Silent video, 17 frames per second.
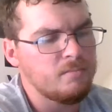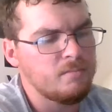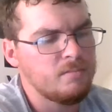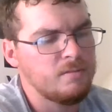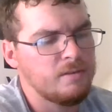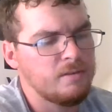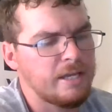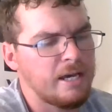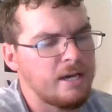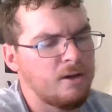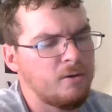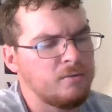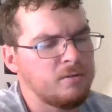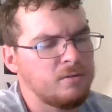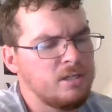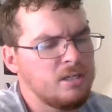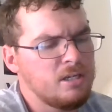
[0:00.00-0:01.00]

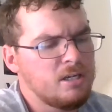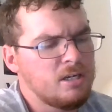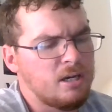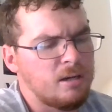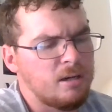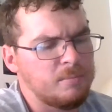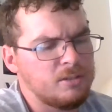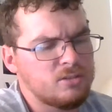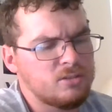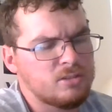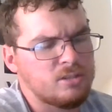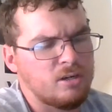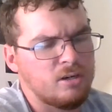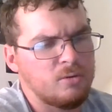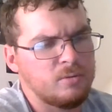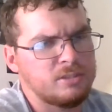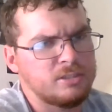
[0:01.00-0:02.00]
Now, I'm gonna
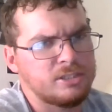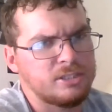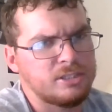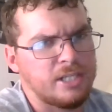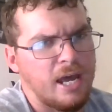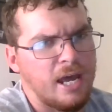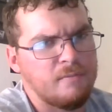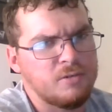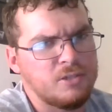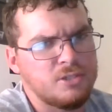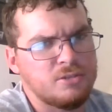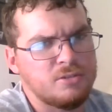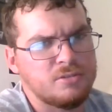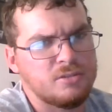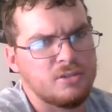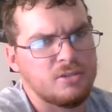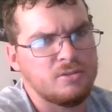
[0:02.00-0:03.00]
start with
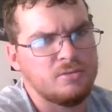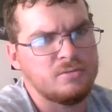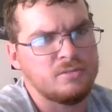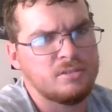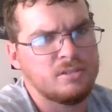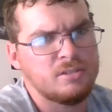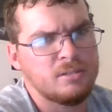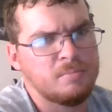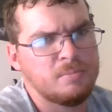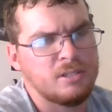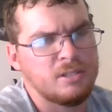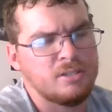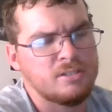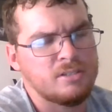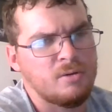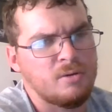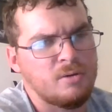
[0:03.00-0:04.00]
Scavengers Acoustic
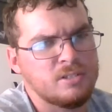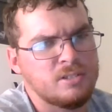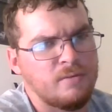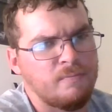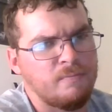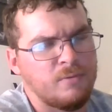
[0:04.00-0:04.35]
because that was the